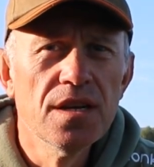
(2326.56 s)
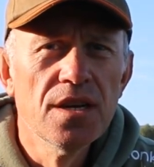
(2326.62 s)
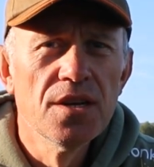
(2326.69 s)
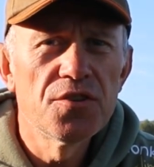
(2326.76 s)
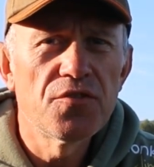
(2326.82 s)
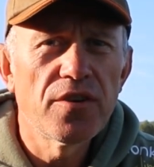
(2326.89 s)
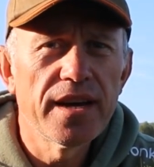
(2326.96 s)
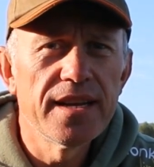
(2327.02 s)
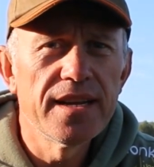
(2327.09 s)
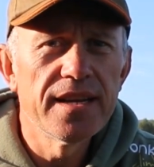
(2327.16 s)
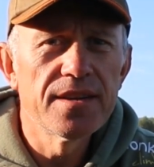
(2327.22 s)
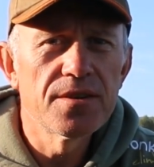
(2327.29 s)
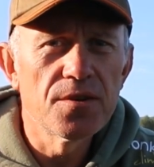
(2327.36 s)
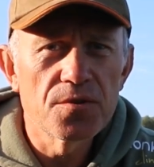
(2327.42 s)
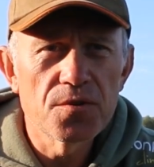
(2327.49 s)
trailing,
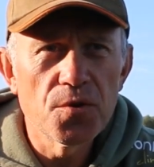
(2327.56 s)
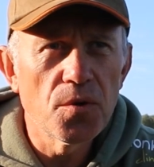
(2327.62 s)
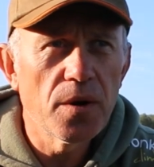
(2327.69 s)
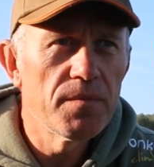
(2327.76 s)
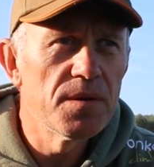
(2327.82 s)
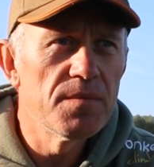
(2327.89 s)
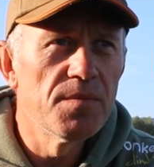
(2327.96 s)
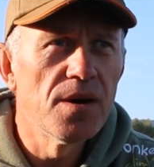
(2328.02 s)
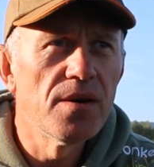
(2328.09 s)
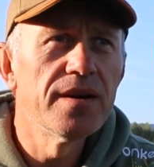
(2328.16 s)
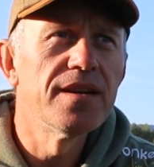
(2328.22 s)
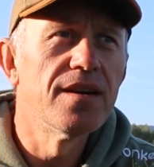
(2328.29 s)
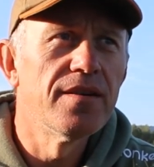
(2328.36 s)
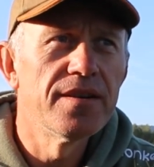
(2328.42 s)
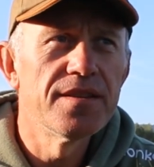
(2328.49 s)
got caught up in my
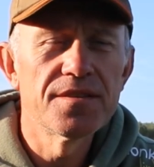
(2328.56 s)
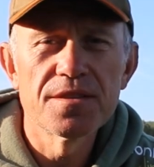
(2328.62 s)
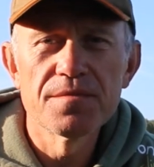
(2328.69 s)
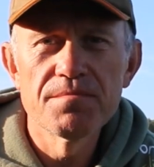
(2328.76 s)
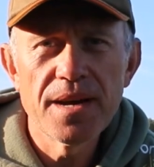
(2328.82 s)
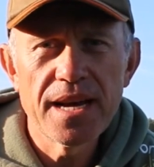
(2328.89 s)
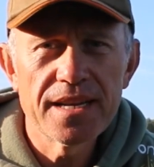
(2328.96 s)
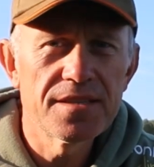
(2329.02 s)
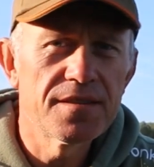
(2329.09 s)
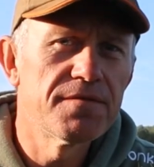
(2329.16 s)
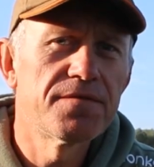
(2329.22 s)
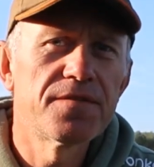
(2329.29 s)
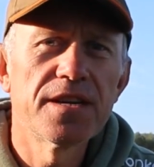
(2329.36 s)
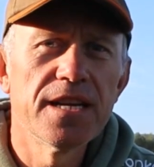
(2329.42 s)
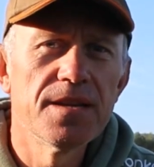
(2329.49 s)
lines and managed to
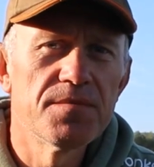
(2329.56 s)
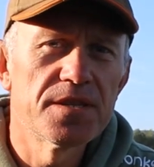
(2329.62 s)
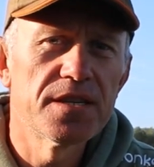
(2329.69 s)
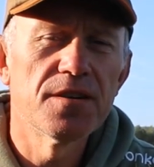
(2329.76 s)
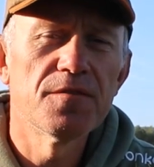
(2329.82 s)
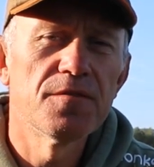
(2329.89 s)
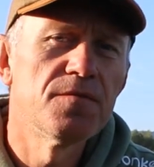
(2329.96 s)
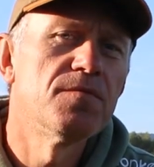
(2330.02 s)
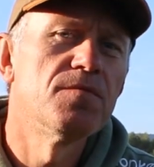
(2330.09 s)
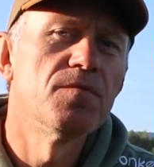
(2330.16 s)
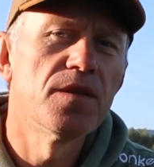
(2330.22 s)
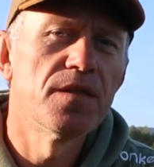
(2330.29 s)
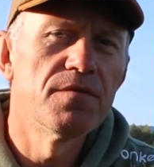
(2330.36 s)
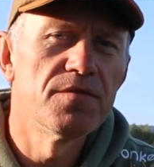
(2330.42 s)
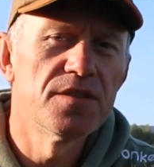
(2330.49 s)
free himself
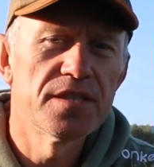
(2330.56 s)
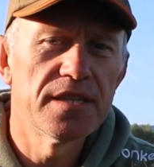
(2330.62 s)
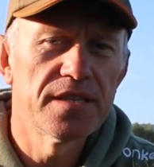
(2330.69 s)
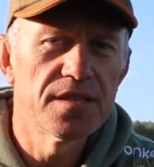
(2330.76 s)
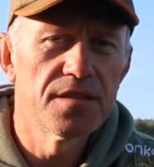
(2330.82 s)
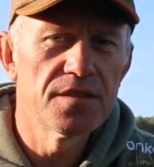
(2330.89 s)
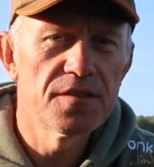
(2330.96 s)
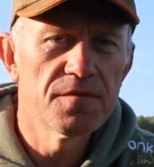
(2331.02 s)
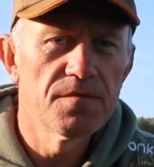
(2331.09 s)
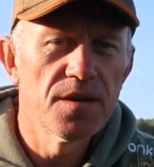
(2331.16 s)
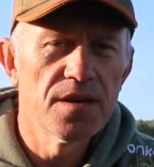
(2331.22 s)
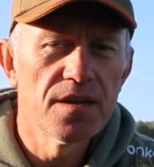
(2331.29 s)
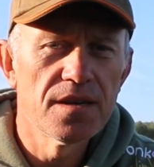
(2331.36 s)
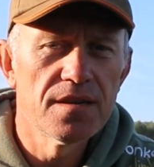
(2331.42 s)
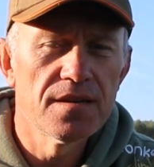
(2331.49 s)
with the resistance of
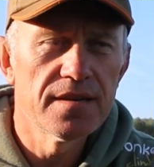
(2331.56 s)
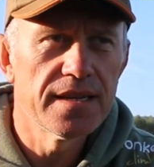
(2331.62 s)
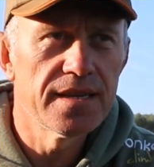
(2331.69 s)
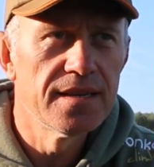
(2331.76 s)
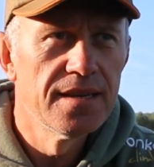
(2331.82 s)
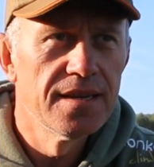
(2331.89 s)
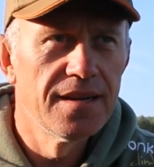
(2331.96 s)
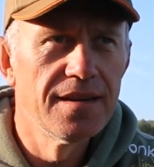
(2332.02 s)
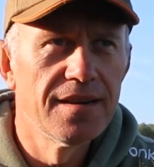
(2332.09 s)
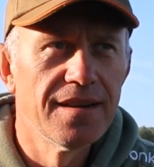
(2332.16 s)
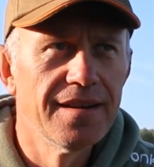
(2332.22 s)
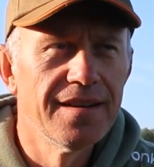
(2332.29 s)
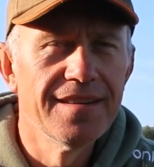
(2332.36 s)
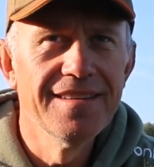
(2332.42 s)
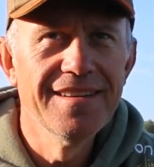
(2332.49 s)
my line
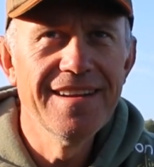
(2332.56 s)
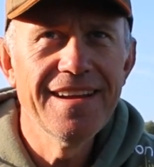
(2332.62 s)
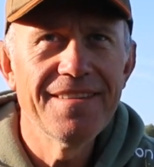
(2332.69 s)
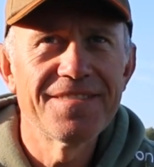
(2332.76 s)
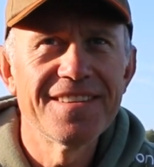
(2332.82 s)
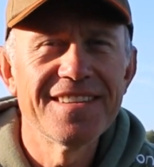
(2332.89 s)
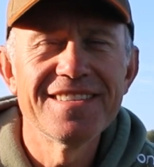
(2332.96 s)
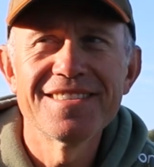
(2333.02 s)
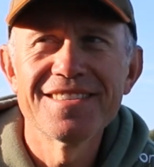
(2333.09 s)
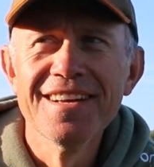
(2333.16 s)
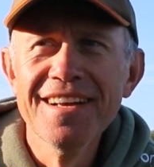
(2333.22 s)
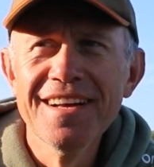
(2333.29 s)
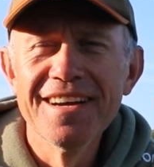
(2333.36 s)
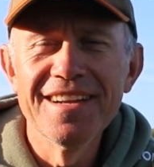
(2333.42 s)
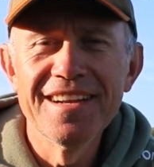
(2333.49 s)
and left
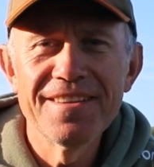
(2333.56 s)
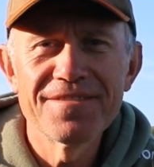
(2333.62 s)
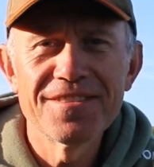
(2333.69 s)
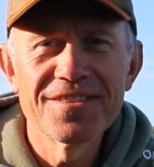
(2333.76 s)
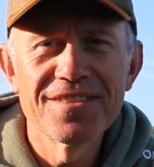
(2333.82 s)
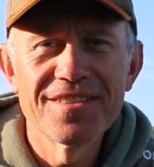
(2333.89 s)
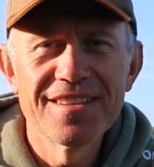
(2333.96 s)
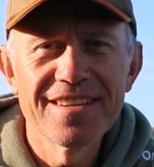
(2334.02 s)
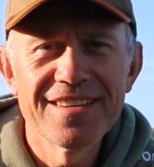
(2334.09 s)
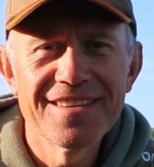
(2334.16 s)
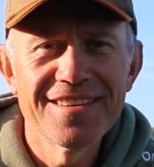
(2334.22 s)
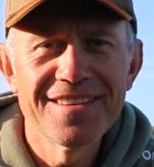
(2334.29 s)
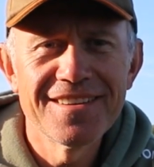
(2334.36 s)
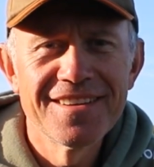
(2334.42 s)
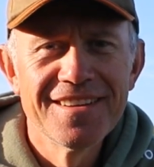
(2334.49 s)

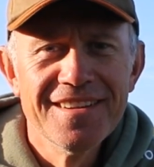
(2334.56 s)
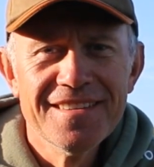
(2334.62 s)
the